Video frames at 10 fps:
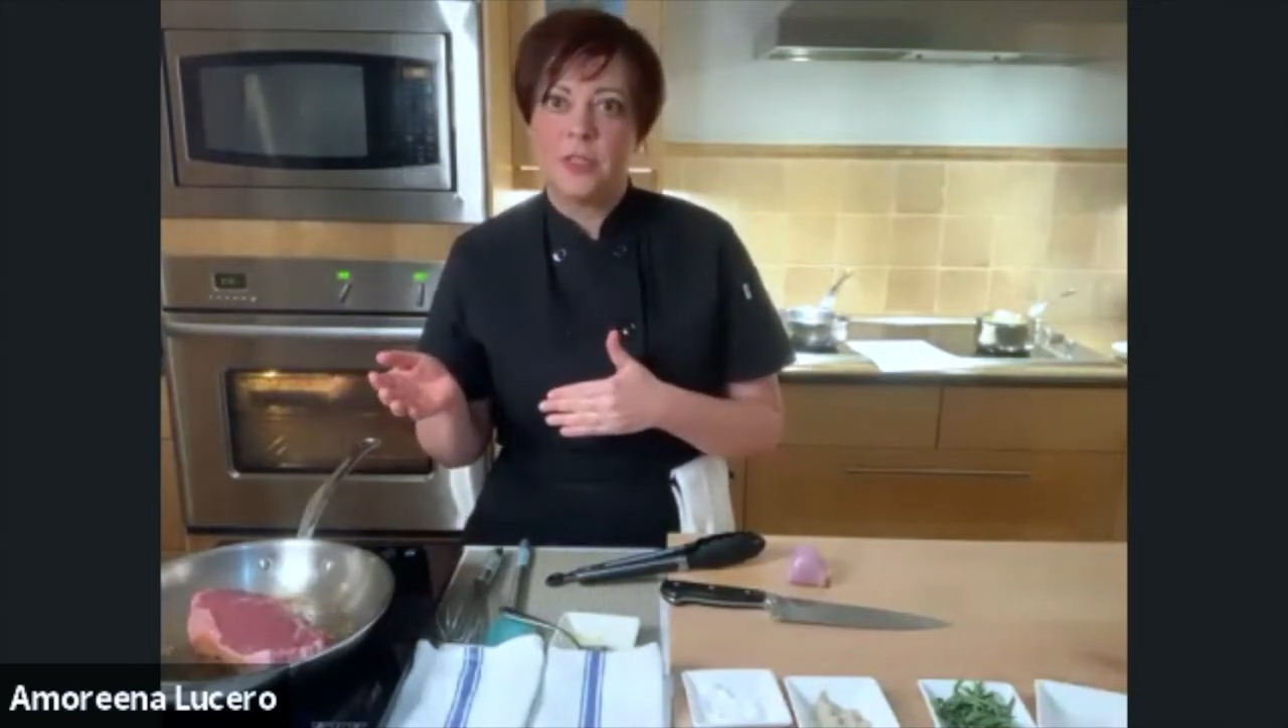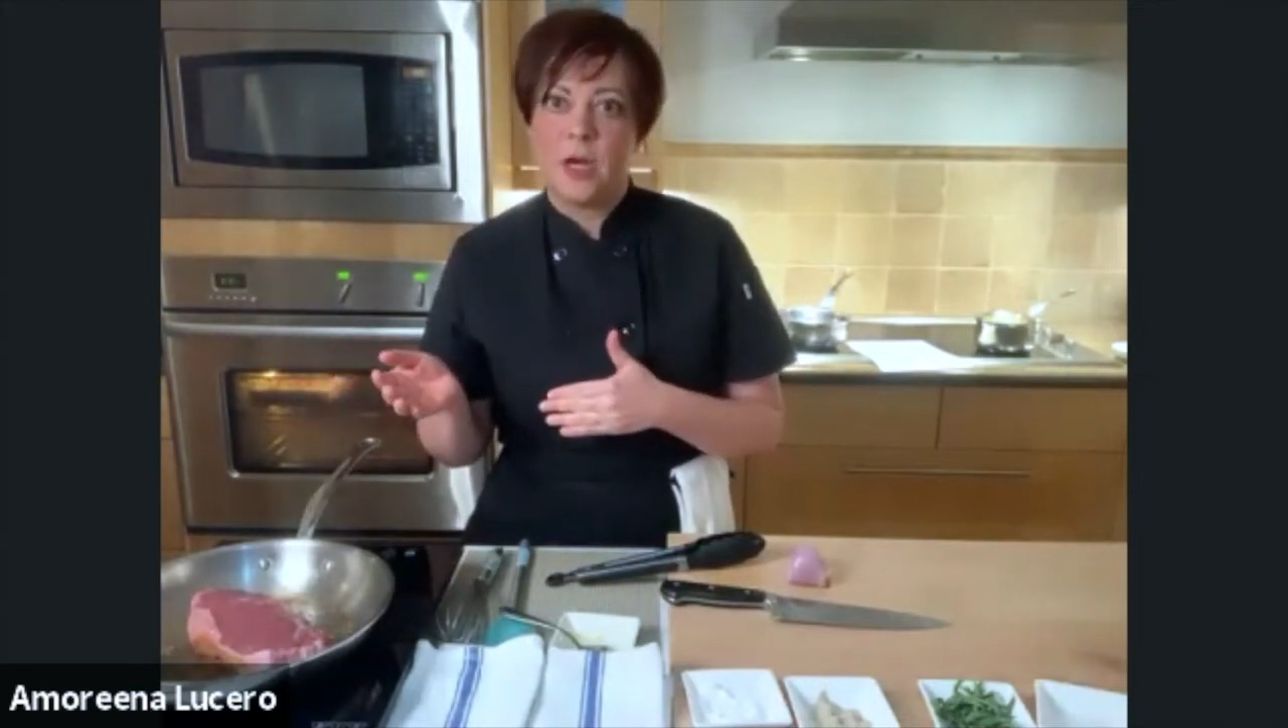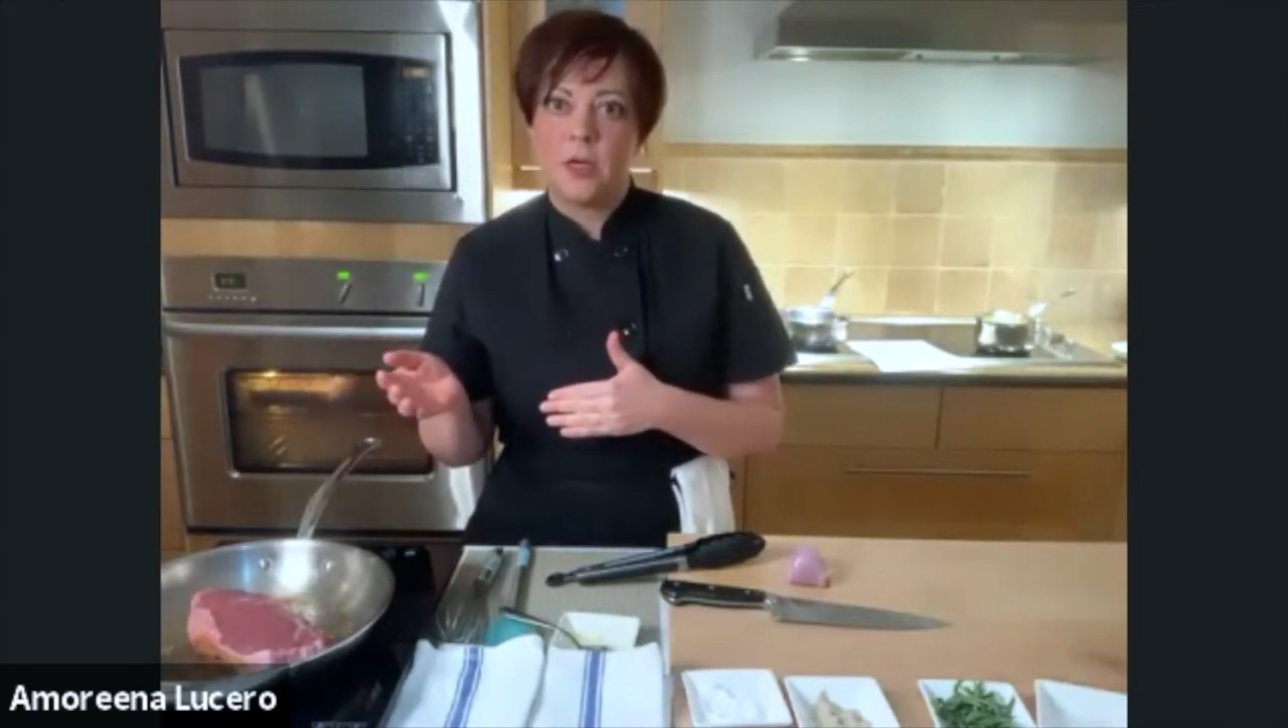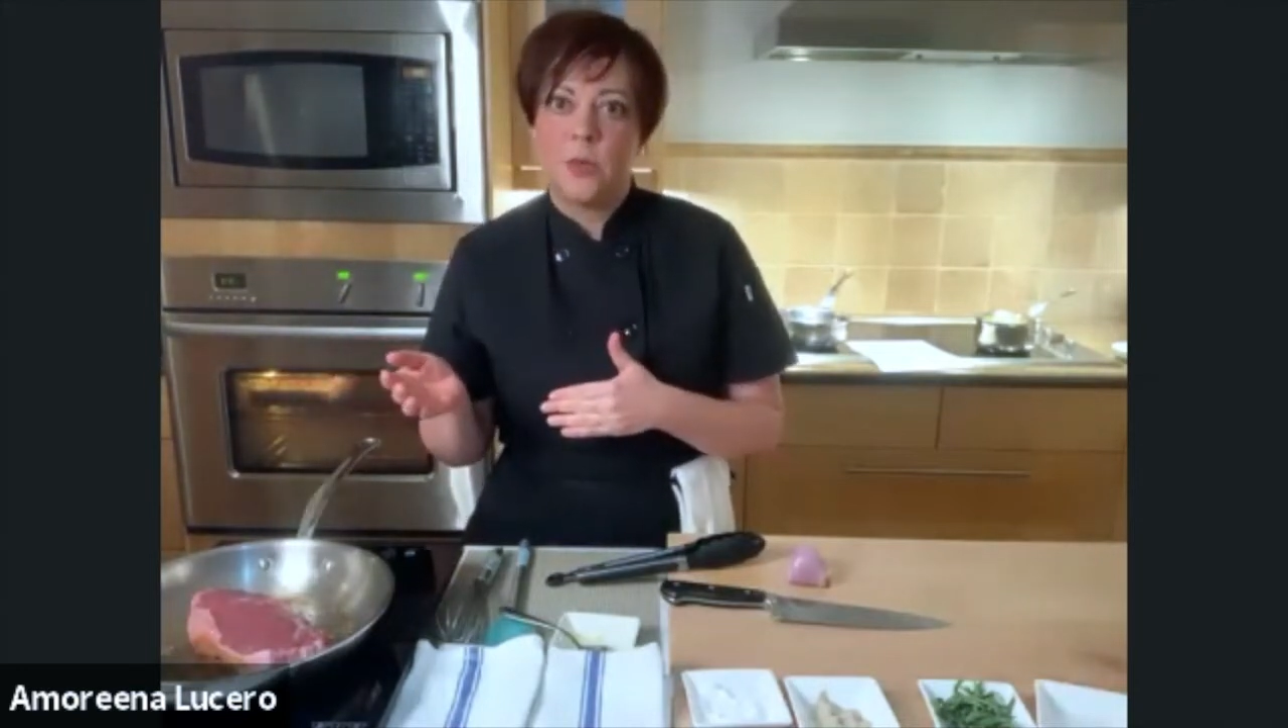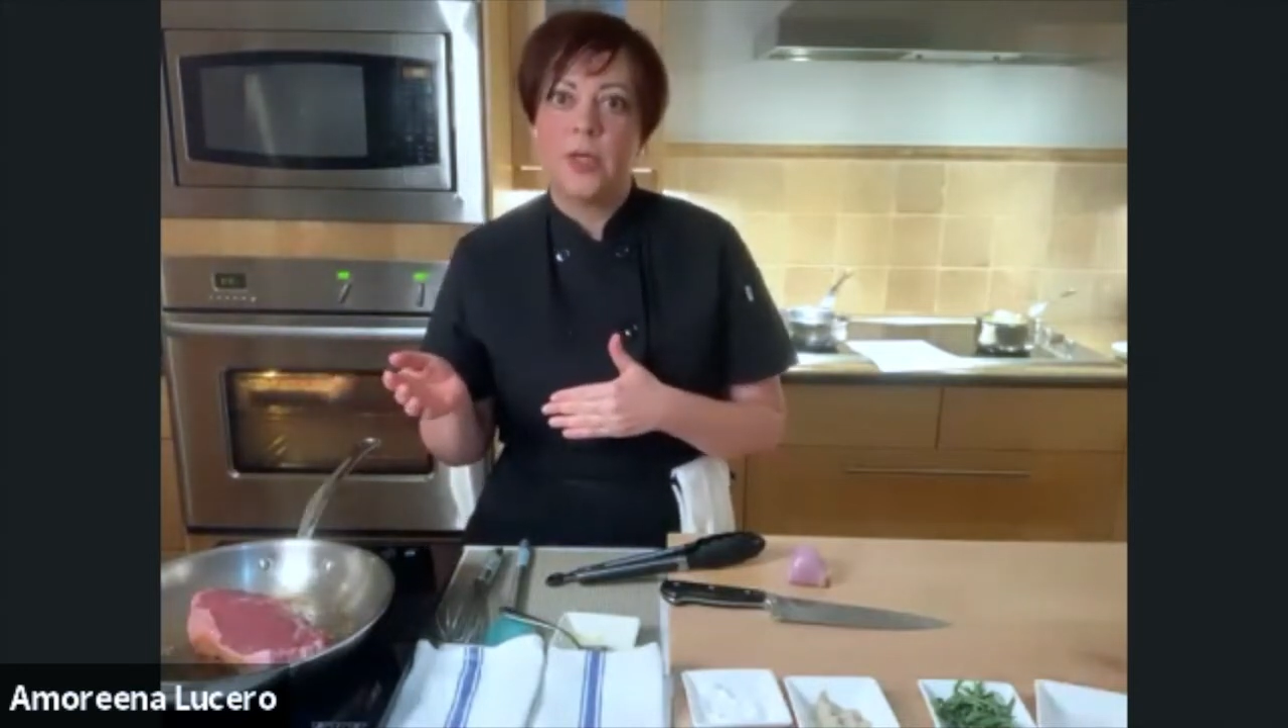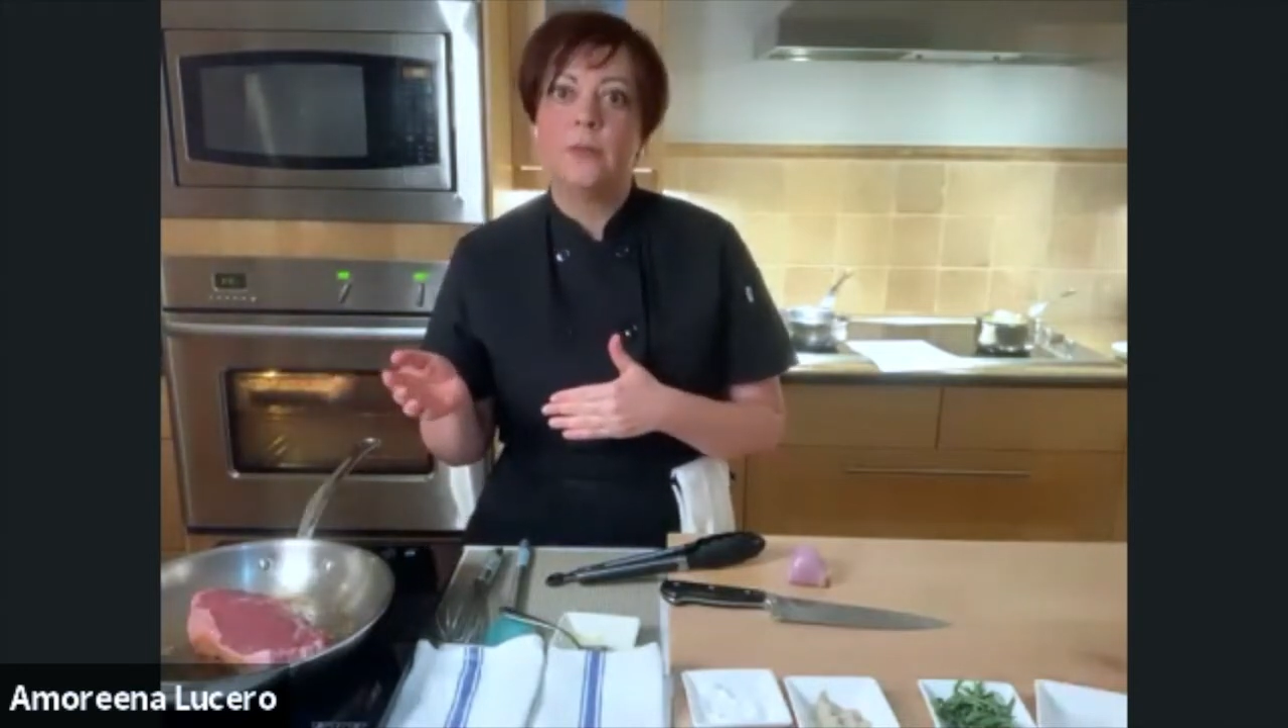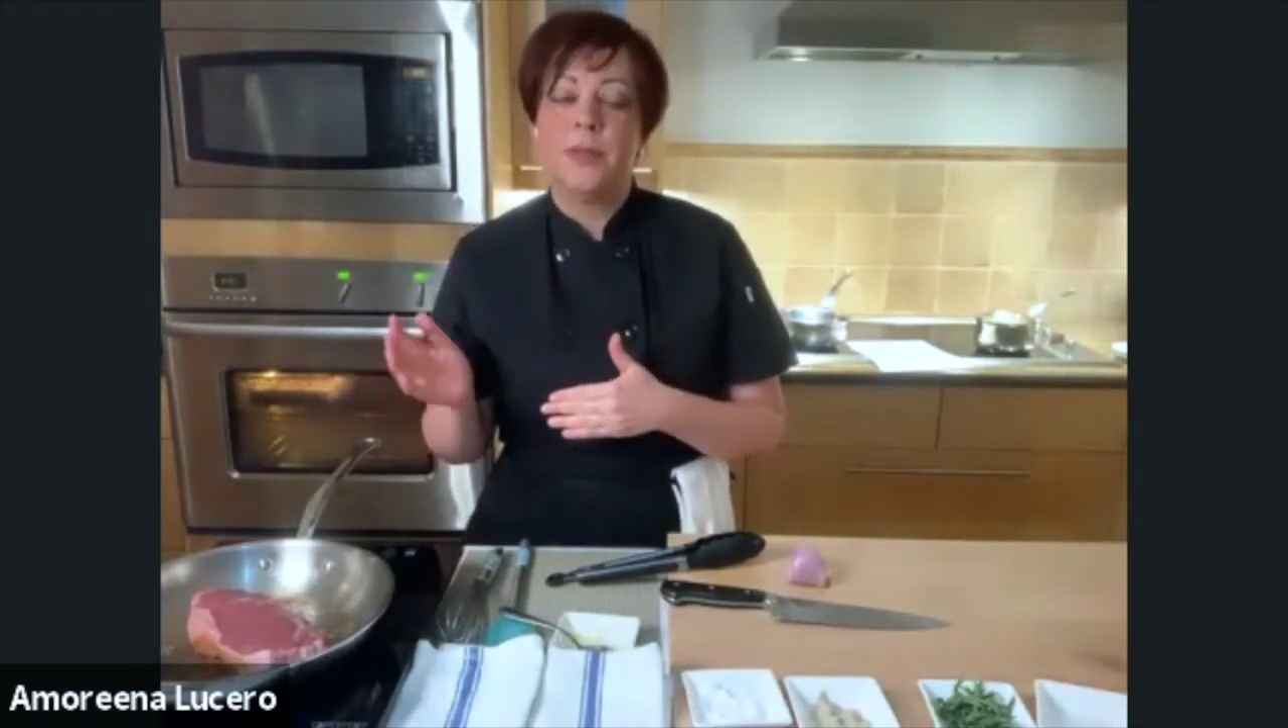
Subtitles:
stock will.